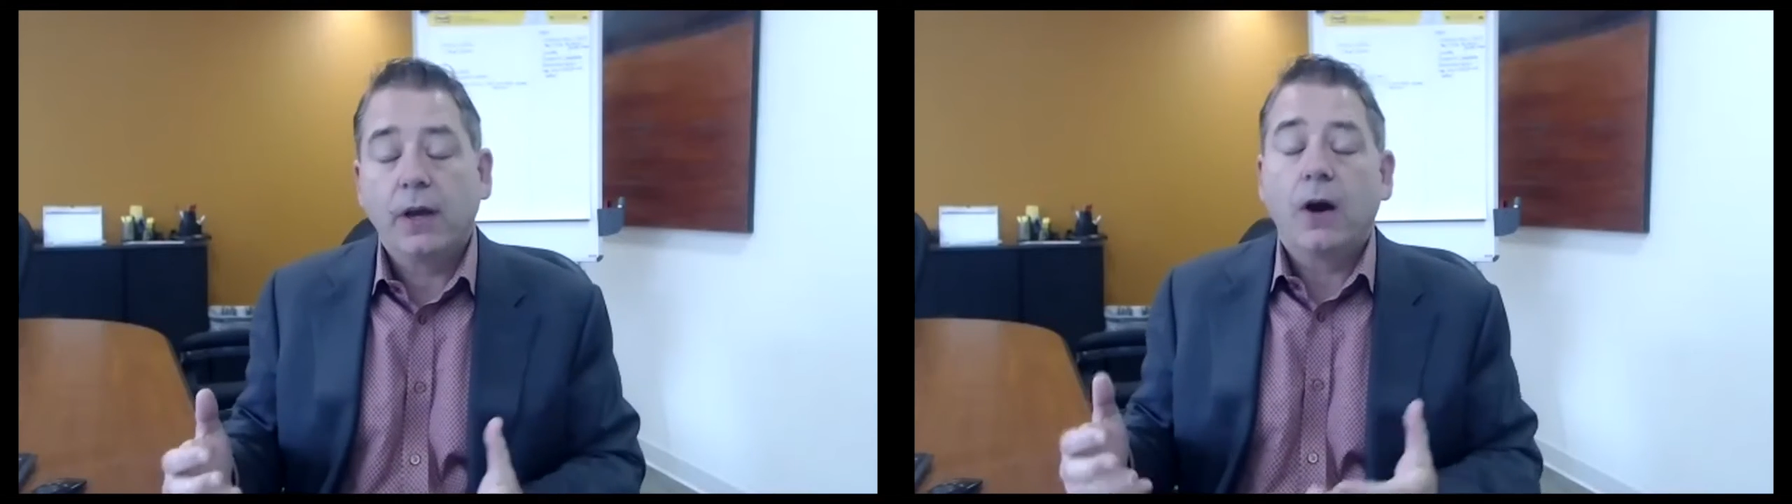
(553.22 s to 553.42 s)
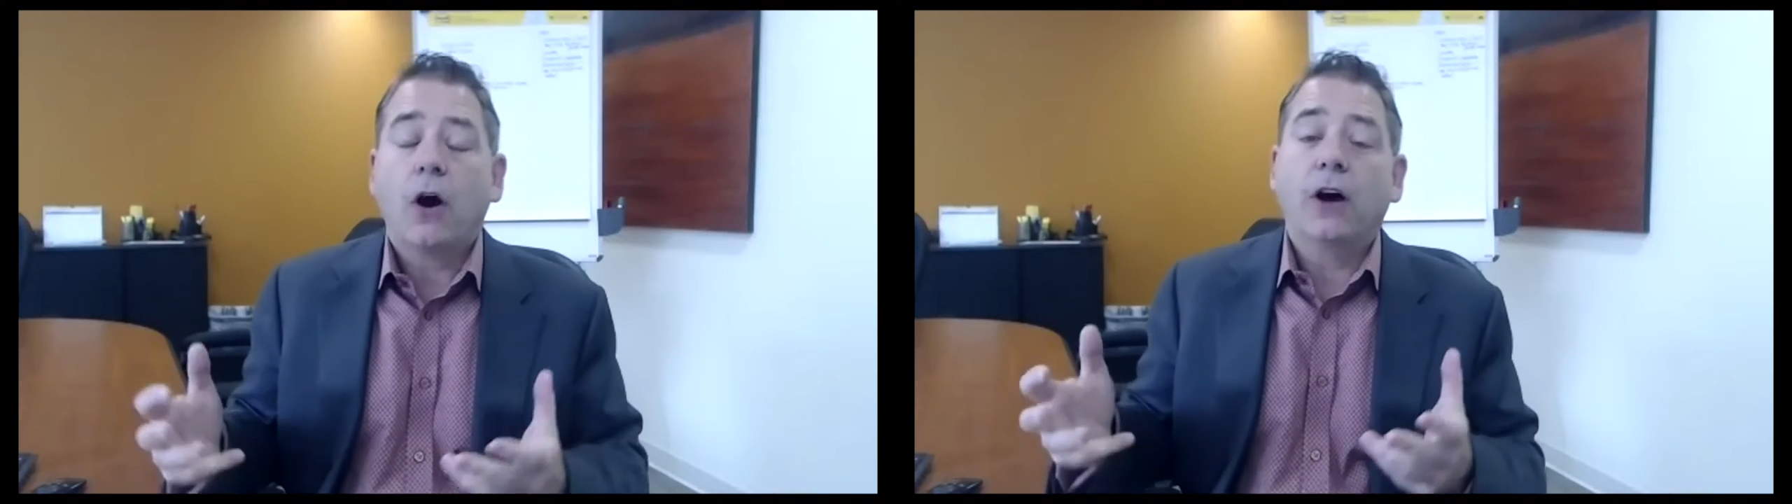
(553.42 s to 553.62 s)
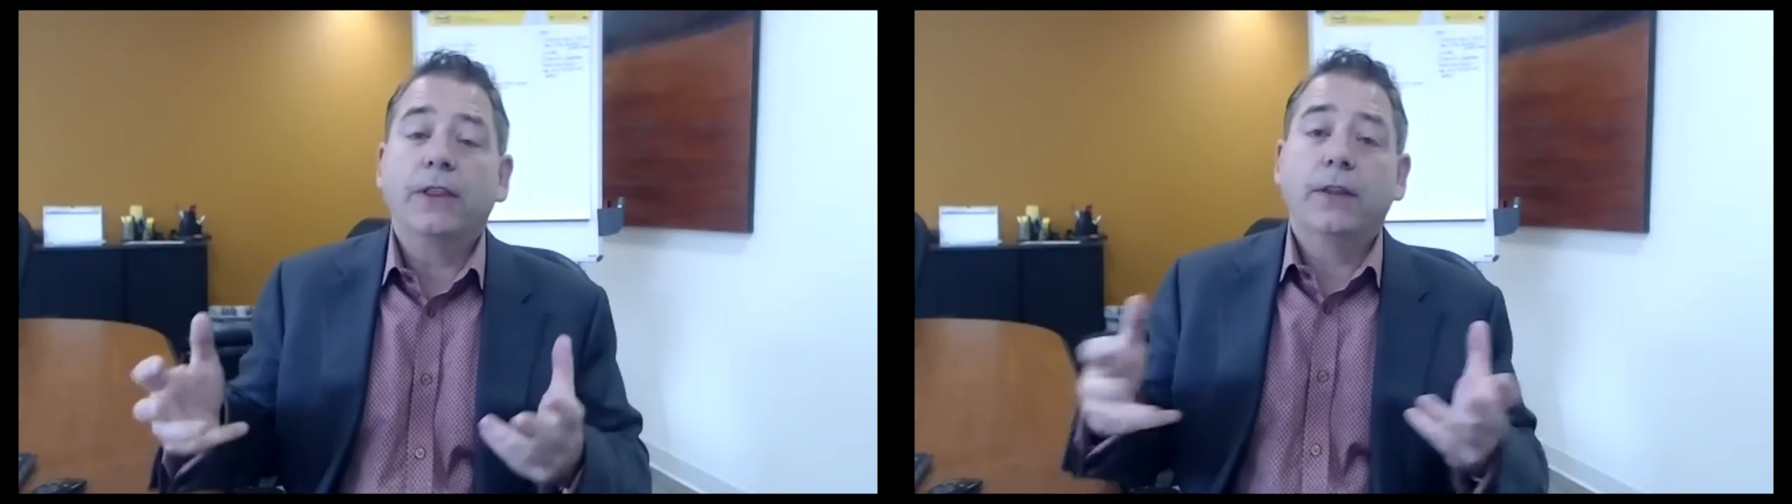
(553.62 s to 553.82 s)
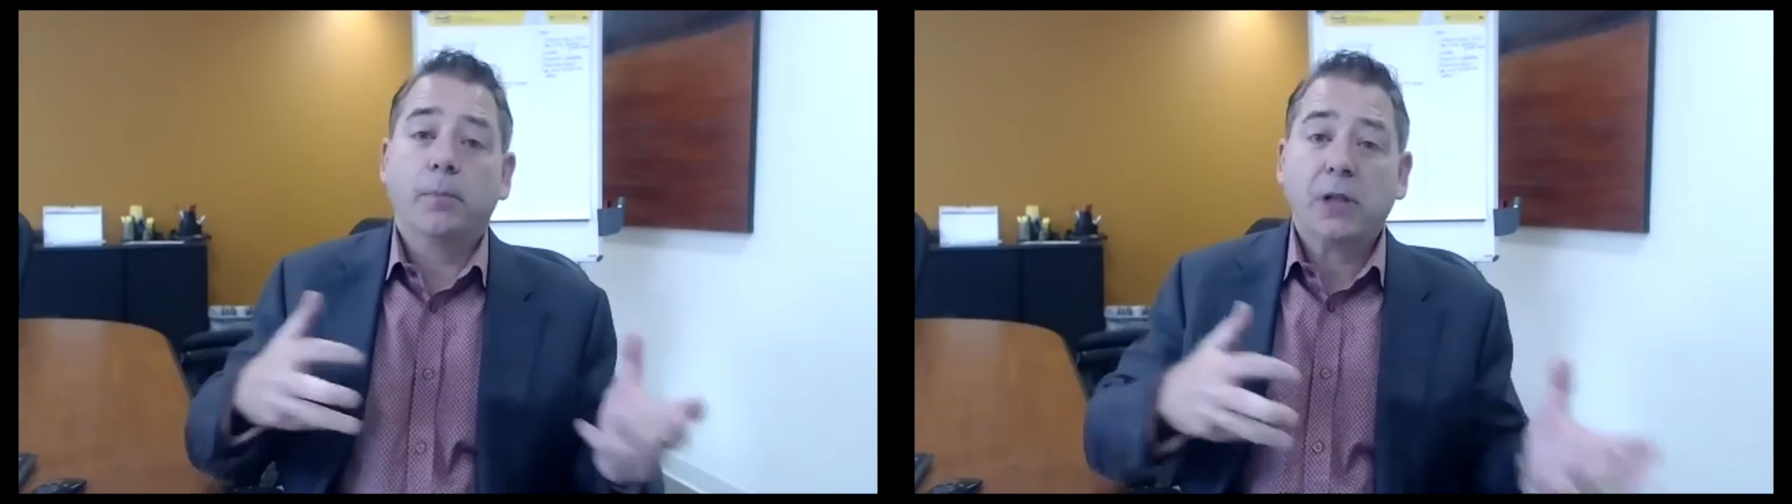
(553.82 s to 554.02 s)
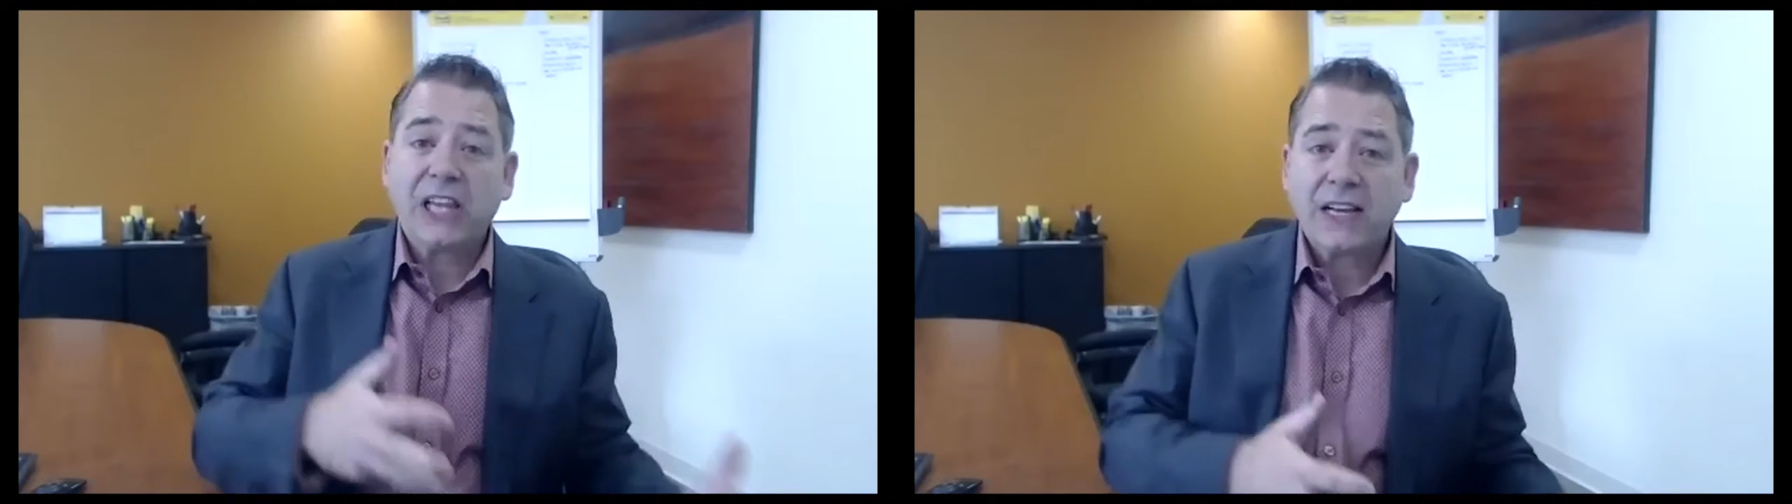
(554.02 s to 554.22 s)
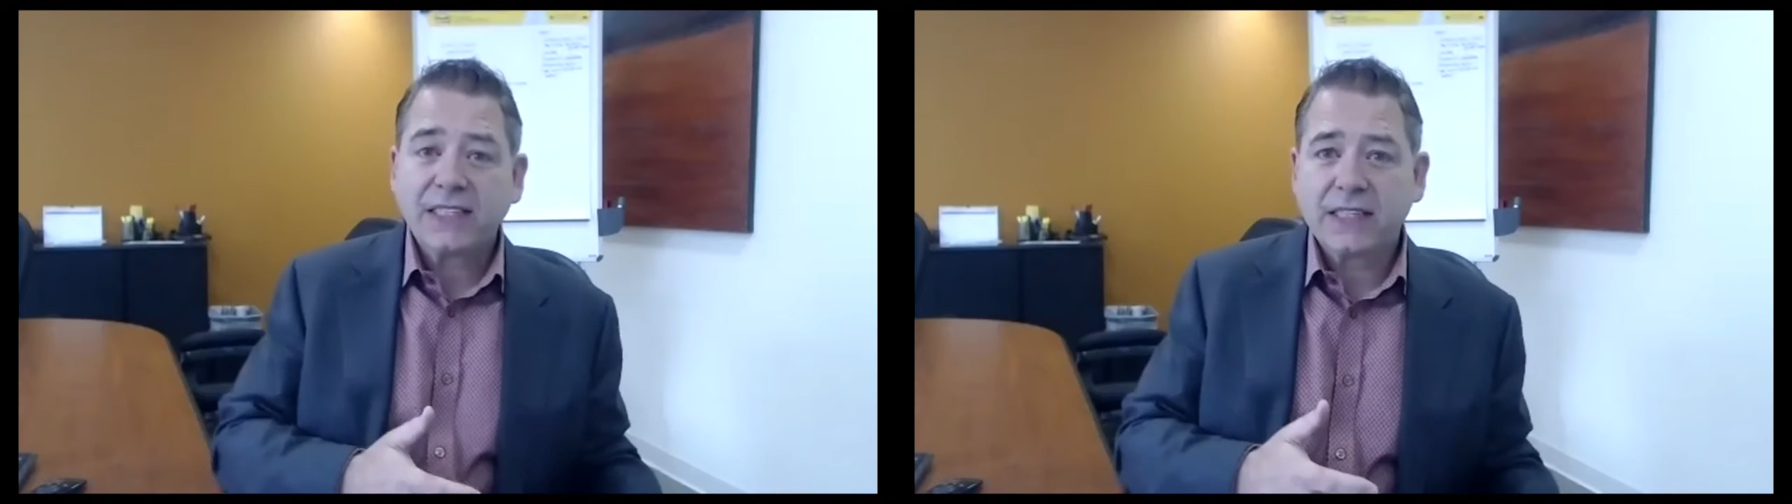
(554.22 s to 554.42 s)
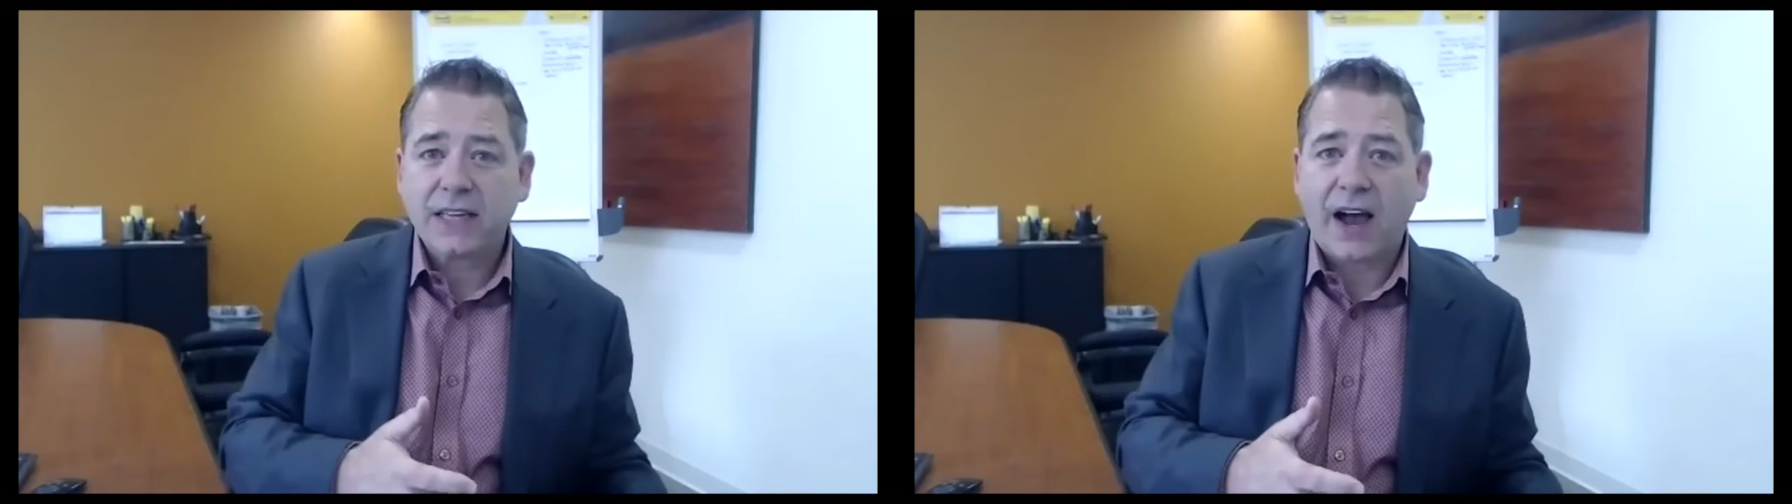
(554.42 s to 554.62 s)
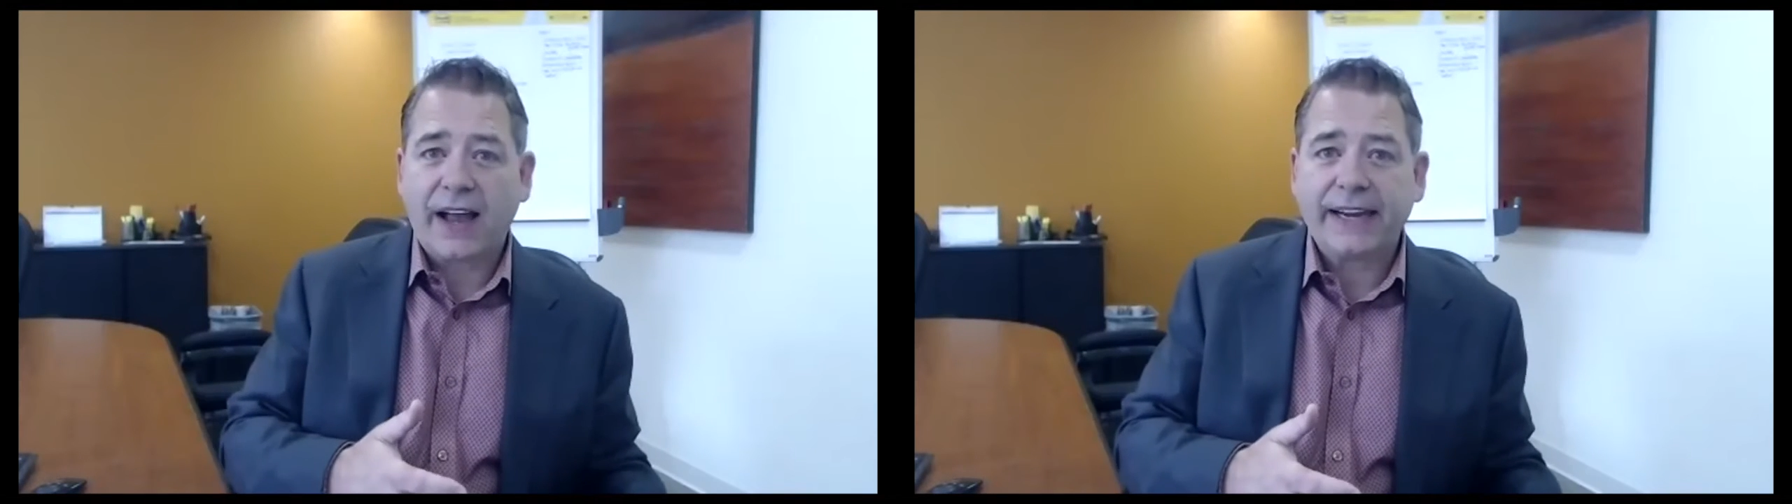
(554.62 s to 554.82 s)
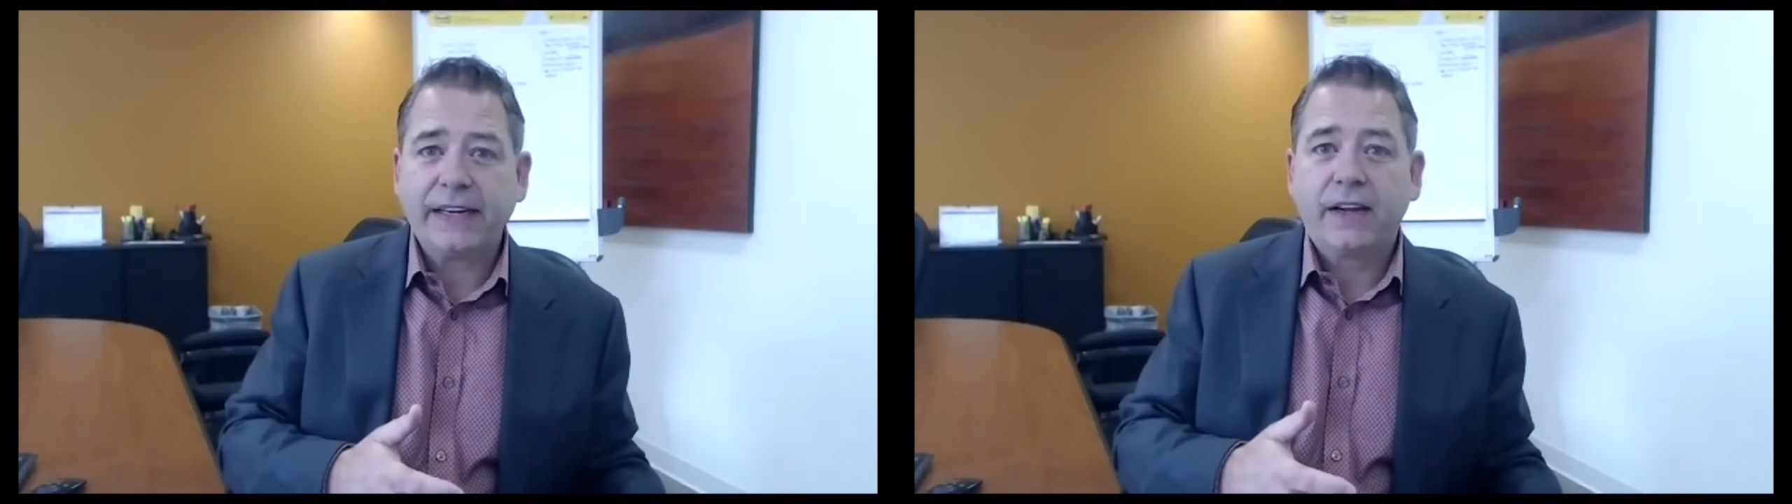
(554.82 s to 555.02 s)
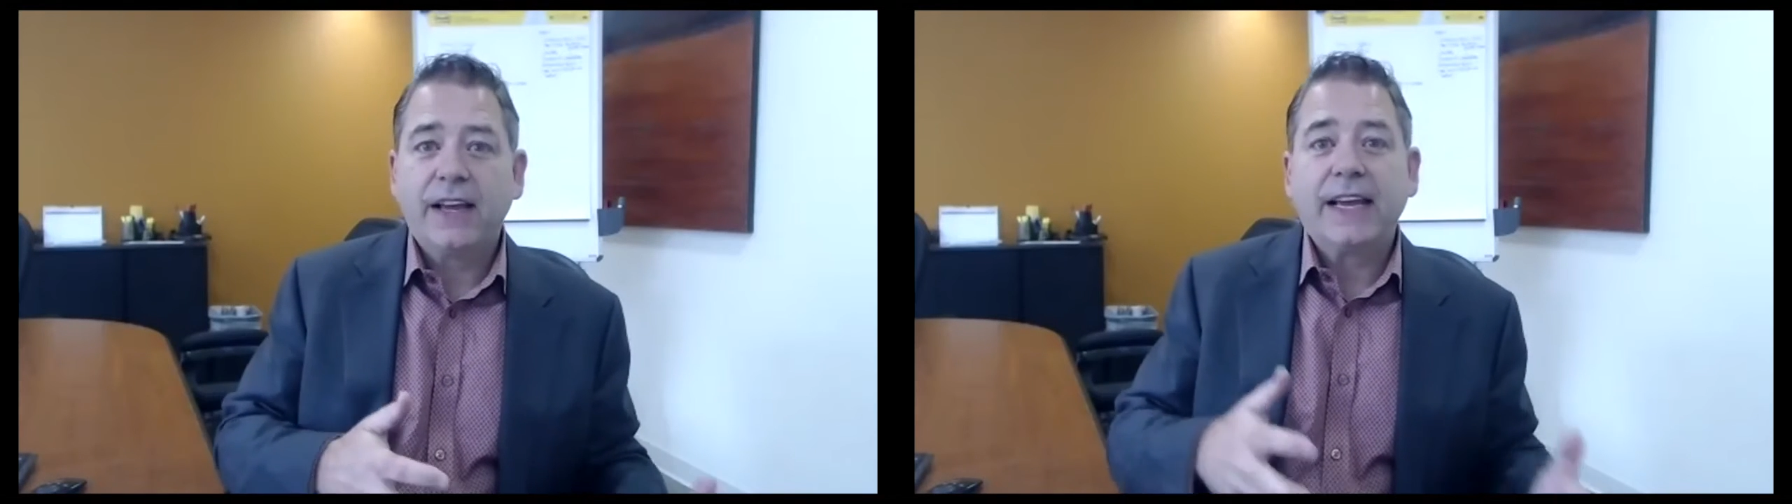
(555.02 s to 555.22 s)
On the plus side,